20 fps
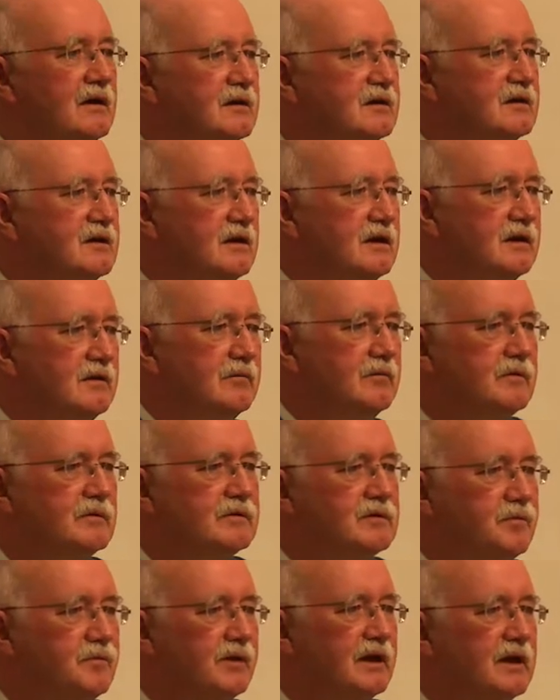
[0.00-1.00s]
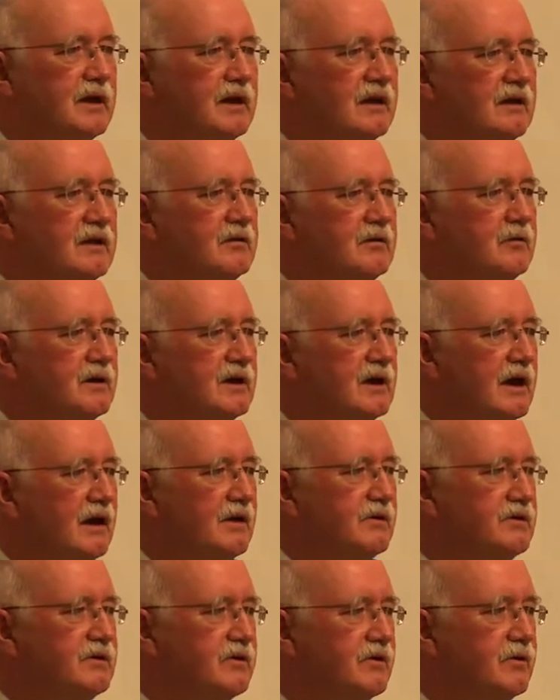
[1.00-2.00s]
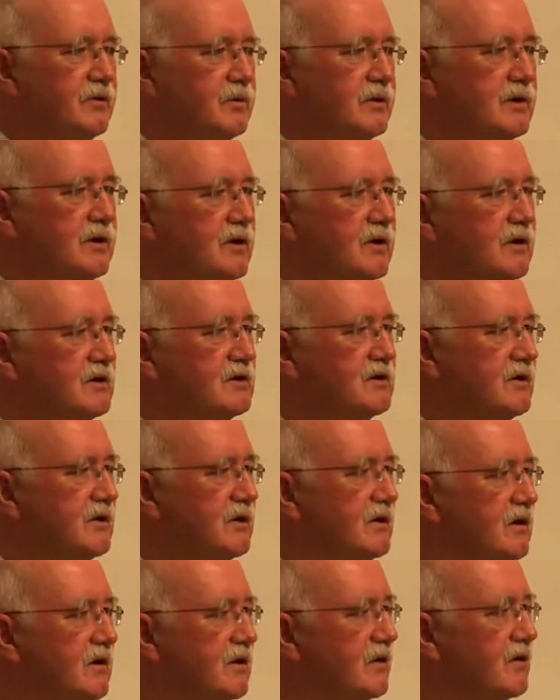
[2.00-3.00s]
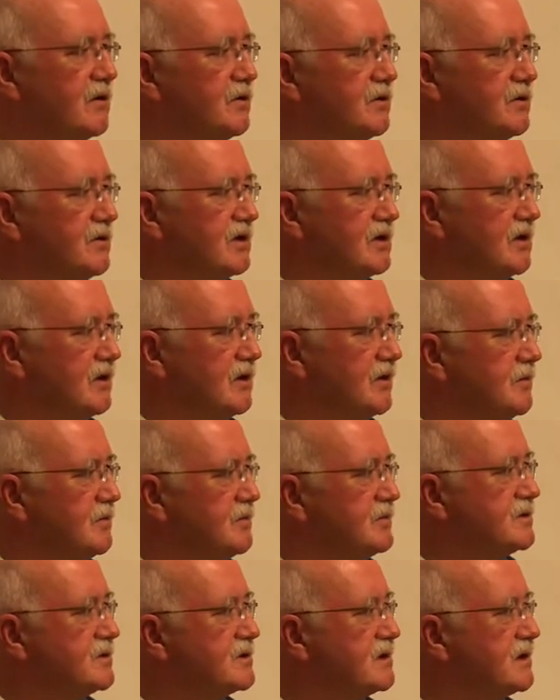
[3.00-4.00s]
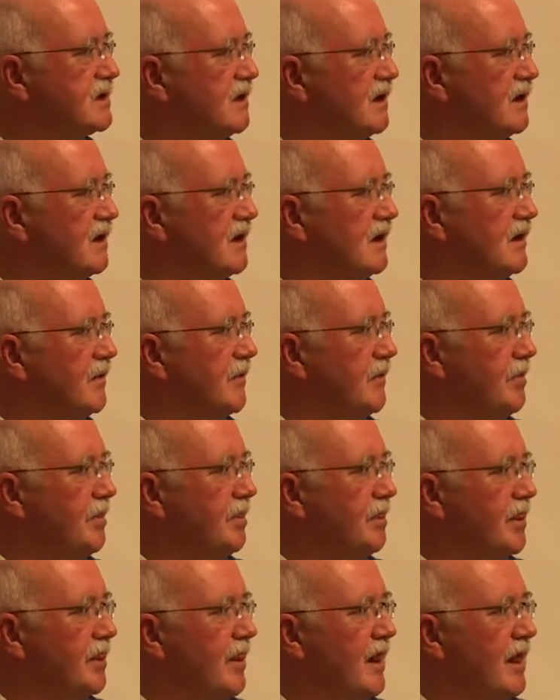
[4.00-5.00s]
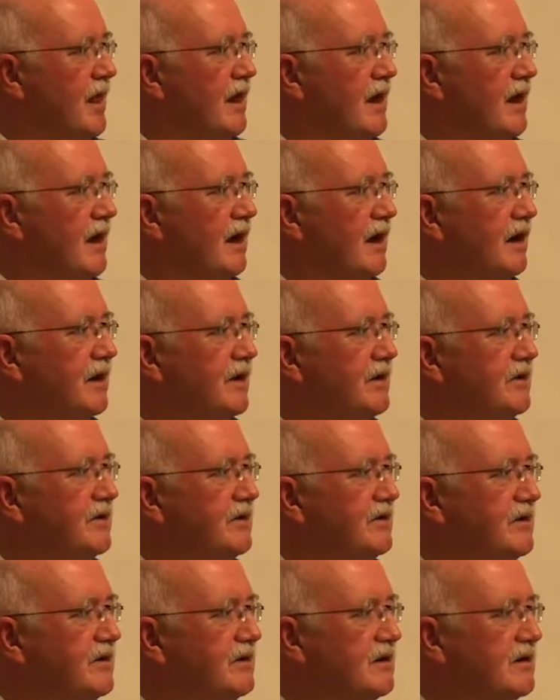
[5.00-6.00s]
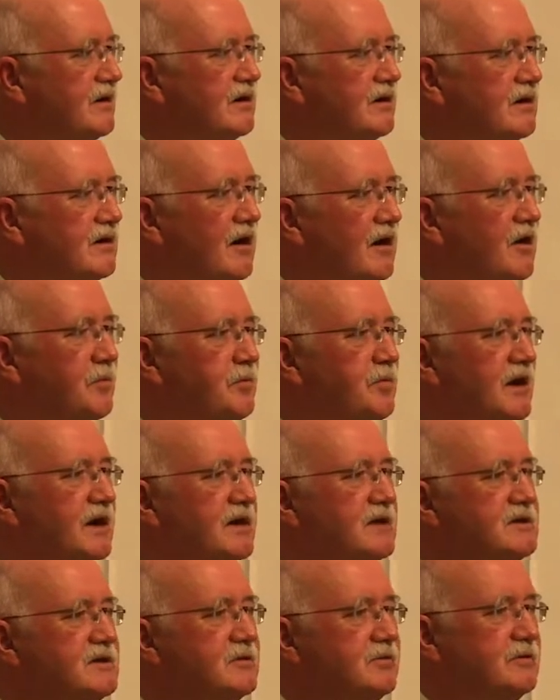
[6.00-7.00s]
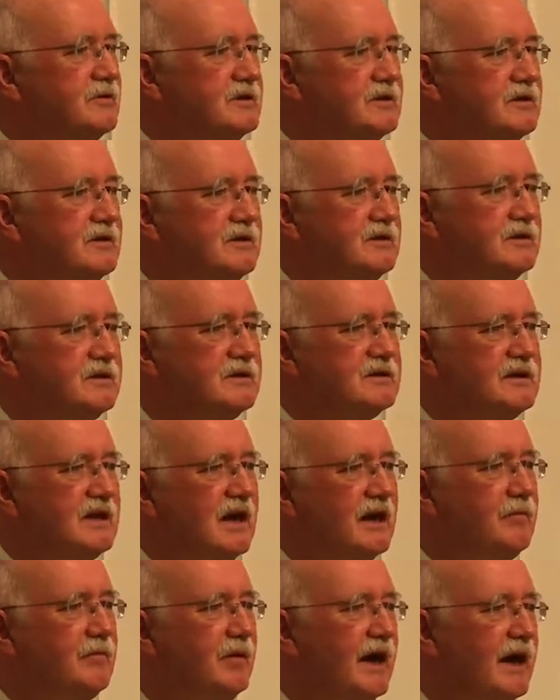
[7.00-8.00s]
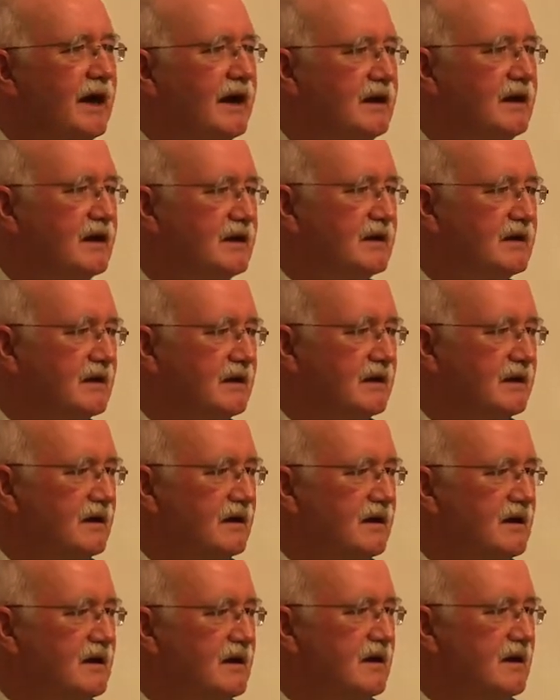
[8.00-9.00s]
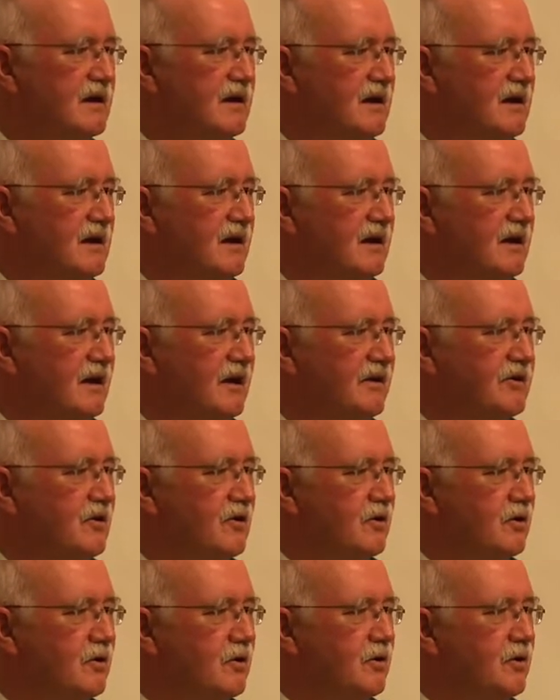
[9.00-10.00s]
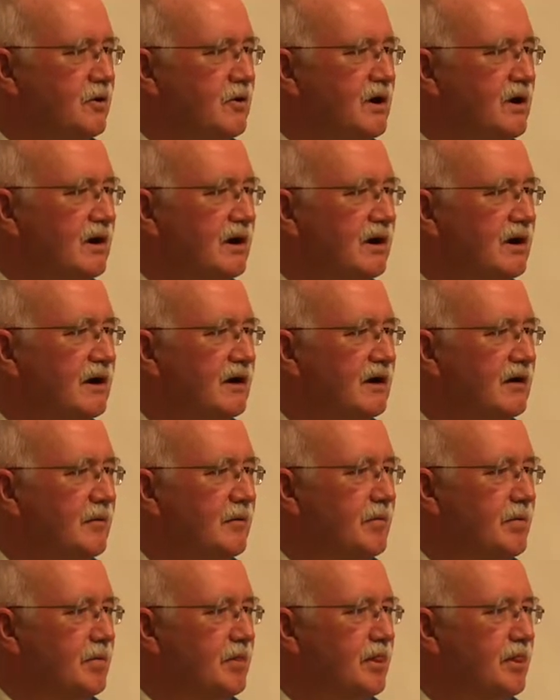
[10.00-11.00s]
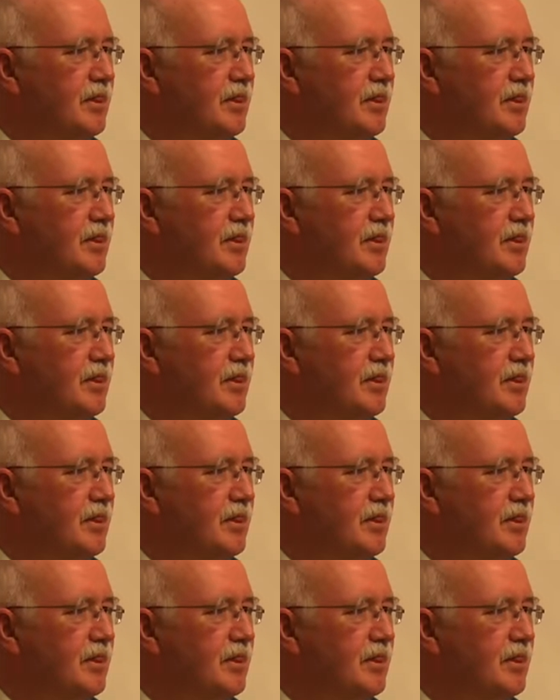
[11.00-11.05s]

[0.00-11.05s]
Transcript: she was beginning to encounter the world on her own terms, um, and our place was to stand back and let go, um,